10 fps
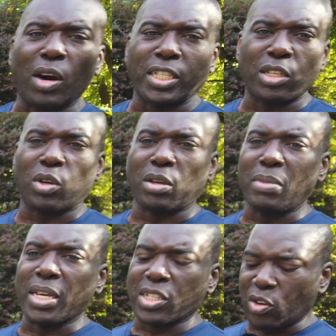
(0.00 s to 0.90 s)
I just want to
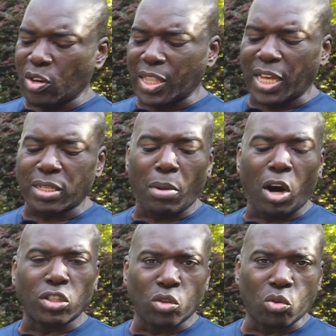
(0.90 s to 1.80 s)
make sure that the
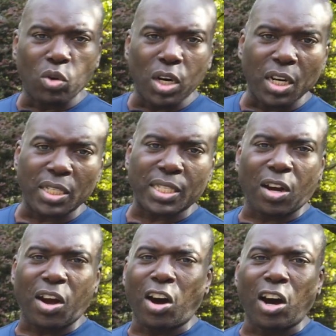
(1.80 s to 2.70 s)
module works,
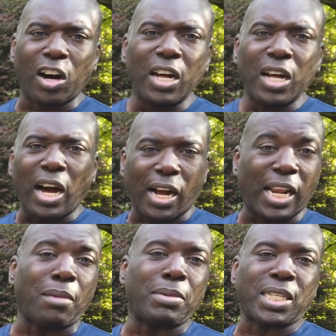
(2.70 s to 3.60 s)
the car
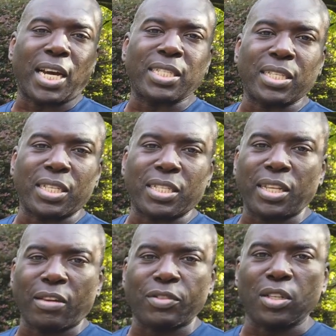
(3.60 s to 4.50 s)
acclimatizes
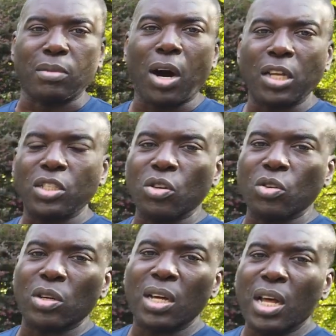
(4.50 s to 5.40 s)
itself to the
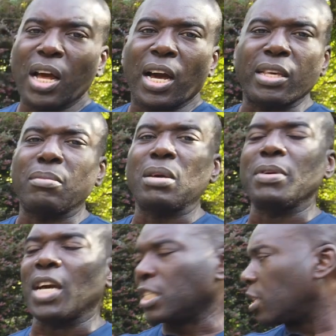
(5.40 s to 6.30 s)
module, and then
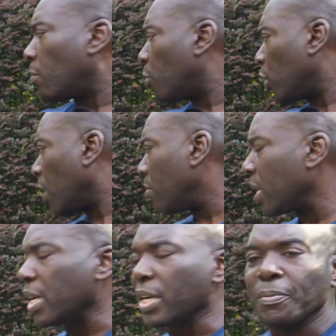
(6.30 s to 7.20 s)
maybe at some point I
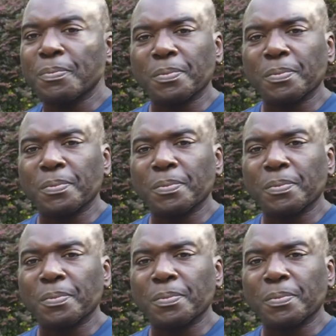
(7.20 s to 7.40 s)
may